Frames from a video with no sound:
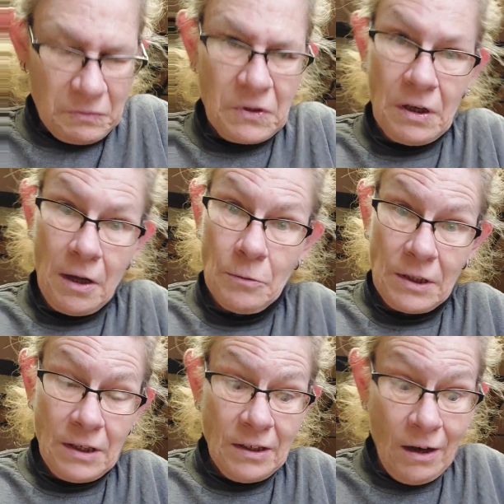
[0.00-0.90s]
till I
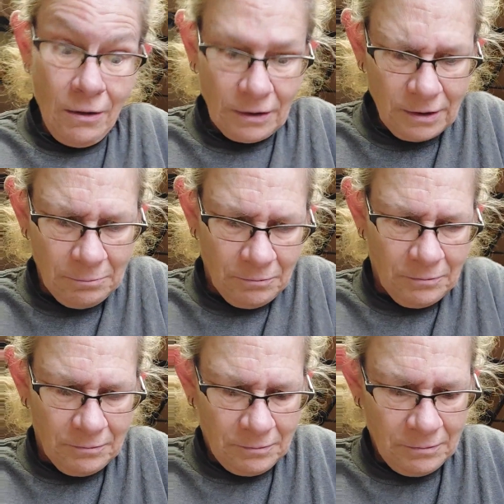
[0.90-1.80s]
was an adult.
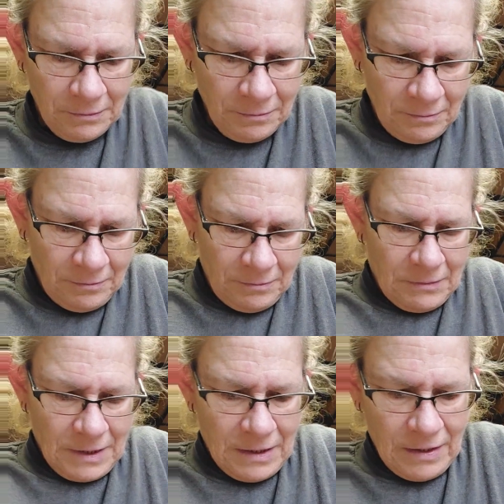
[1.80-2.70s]

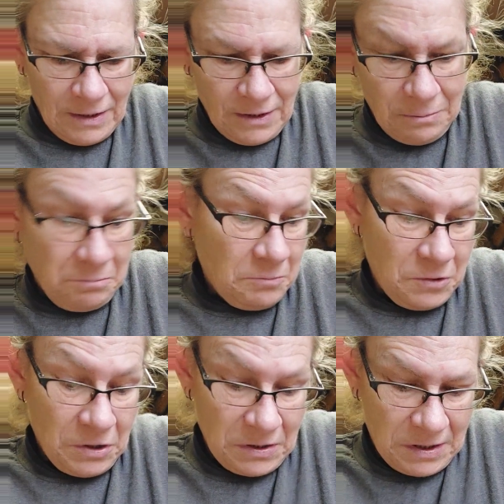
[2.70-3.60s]
And there's
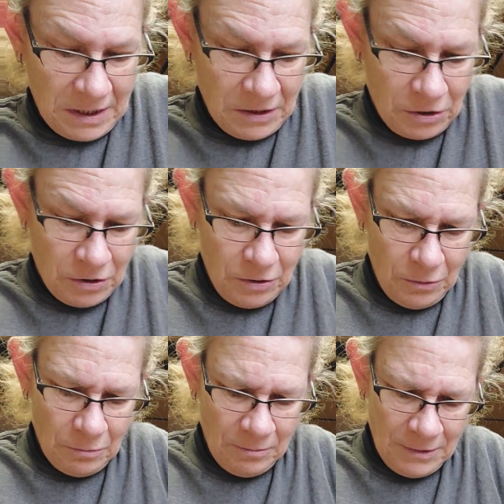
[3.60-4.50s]
just things you
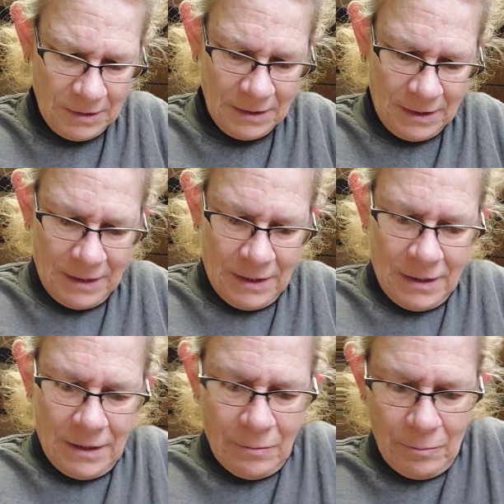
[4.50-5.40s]
do.
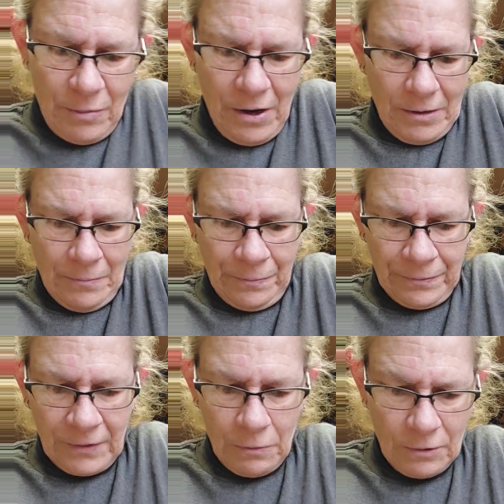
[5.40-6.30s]
But
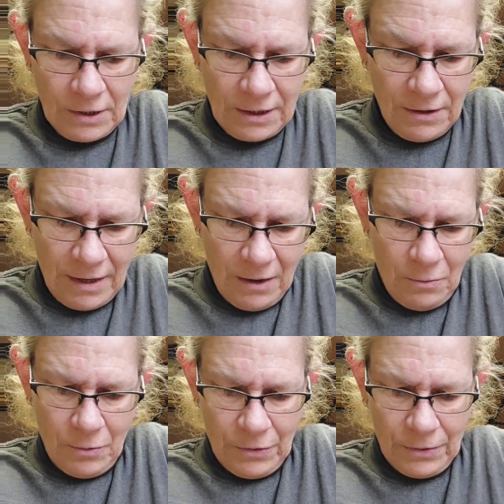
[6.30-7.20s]
we're starting
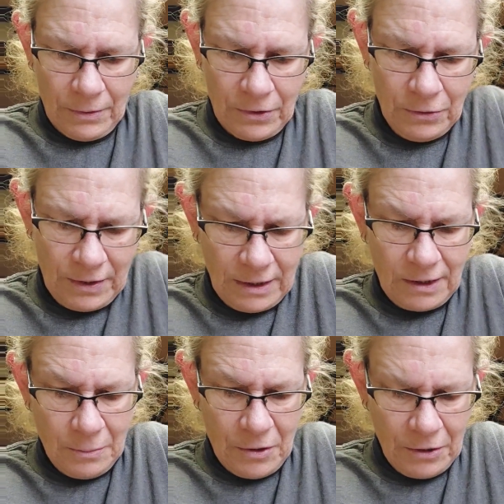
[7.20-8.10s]
out with 2
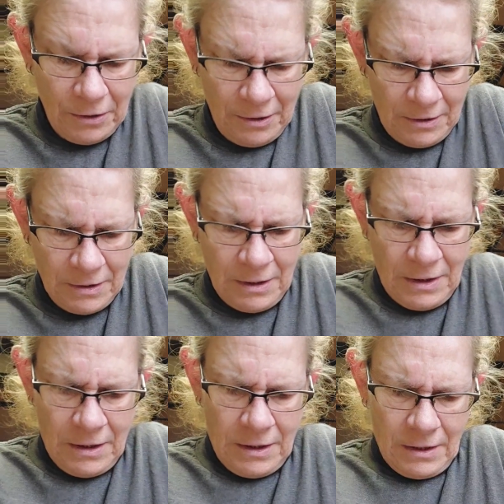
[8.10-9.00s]
sticks of butter
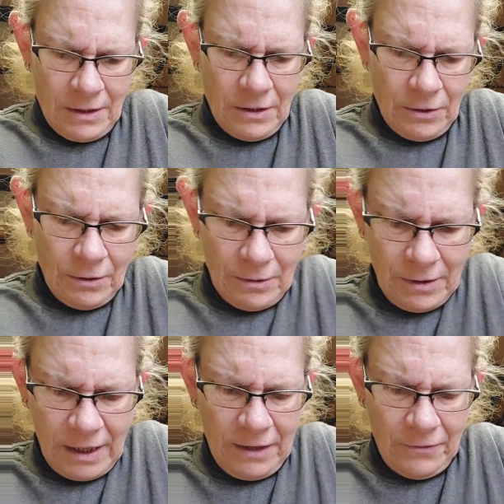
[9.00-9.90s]
that are,
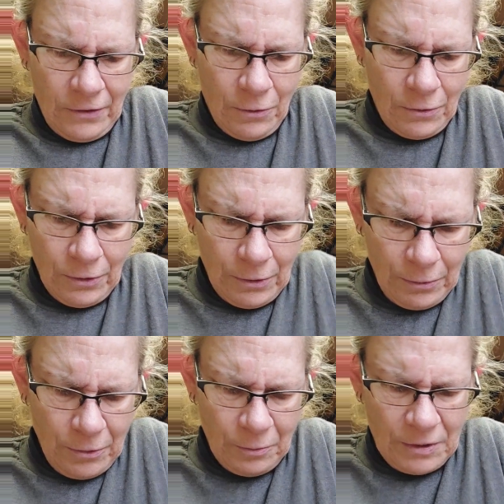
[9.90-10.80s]
even though they're
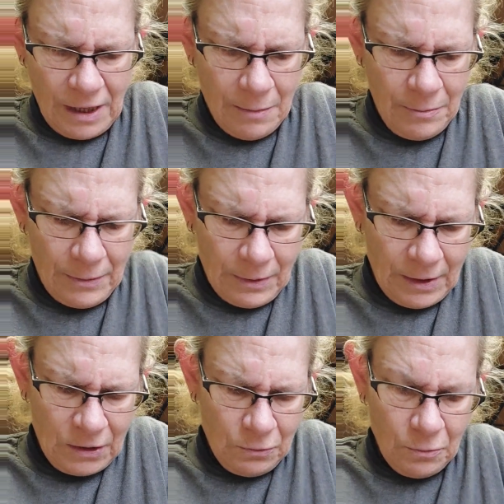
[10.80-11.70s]
room temp,
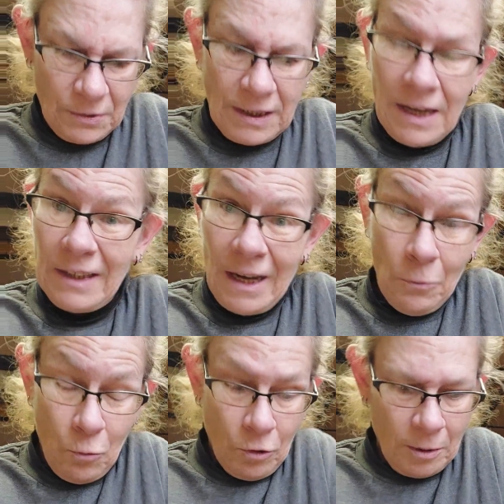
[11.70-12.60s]
this room's not that
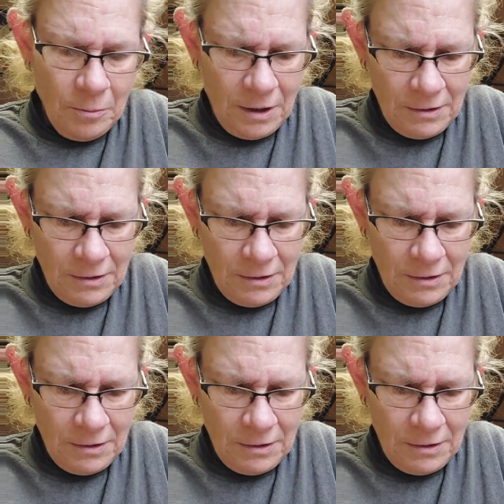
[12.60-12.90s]
warm.